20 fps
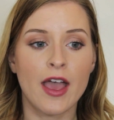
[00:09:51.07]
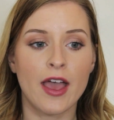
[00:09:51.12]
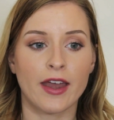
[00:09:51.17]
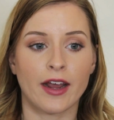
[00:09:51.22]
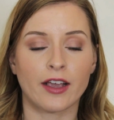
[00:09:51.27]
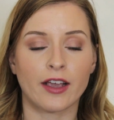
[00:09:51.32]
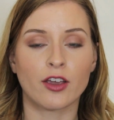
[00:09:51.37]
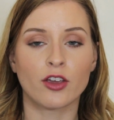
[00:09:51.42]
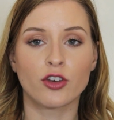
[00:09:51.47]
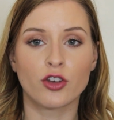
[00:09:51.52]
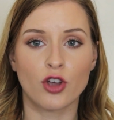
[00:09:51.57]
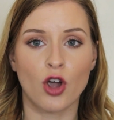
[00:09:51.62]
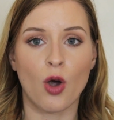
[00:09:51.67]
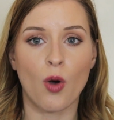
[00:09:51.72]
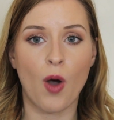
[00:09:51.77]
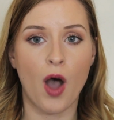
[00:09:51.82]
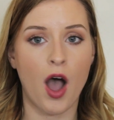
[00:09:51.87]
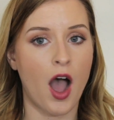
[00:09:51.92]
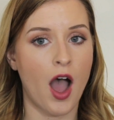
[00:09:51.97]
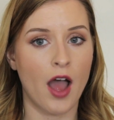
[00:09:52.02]
and I could
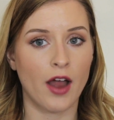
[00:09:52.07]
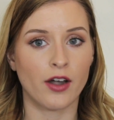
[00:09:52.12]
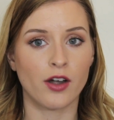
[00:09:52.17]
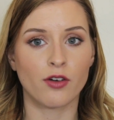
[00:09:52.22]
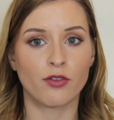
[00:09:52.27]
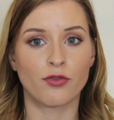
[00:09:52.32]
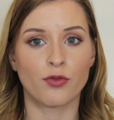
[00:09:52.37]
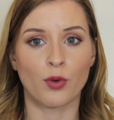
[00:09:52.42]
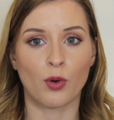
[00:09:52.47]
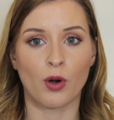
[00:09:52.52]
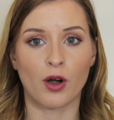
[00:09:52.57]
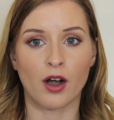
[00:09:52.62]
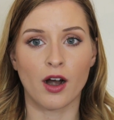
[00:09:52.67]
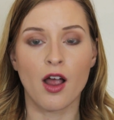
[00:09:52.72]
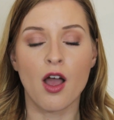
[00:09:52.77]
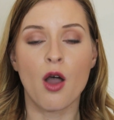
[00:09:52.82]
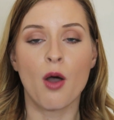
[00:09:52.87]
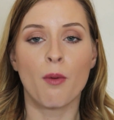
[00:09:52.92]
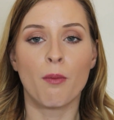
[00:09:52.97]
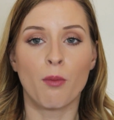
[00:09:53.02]
go on for
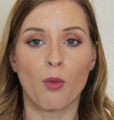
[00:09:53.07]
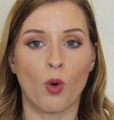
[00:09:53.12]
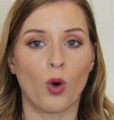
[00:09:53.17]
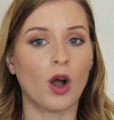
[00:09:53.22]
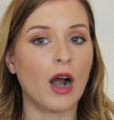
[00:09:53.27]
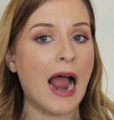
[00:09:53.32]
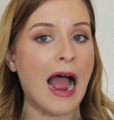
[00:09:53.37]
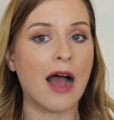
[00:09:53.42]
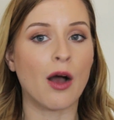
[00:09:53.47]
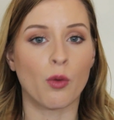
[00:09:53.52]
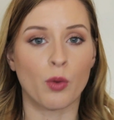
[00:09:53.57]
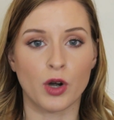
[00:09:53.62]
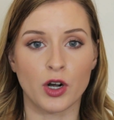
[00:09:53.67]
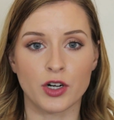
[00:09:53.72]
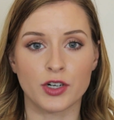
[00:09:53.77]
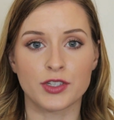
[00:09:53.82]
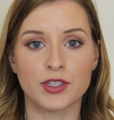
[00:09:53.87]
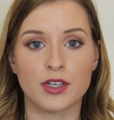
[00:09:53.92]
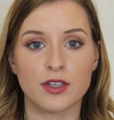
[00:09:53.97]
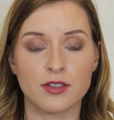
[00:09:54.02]
more
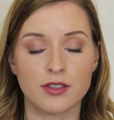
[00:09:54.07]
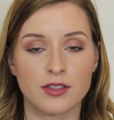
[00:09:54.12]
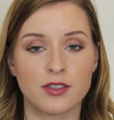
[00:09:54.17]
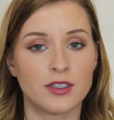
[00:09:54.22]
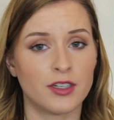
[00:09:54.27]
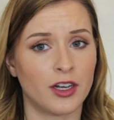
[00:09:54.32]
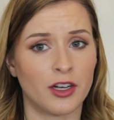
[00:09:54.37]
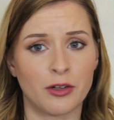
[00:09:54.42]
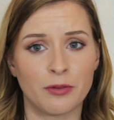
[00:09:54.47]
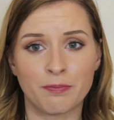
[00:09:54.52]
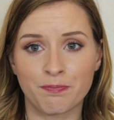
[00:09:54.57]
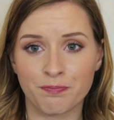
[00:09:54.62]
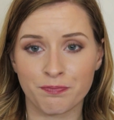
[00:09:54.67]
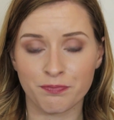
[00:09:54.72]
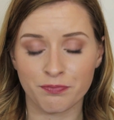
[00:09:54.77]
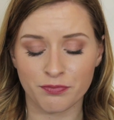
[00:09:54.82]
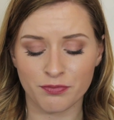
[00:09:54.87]
hours still.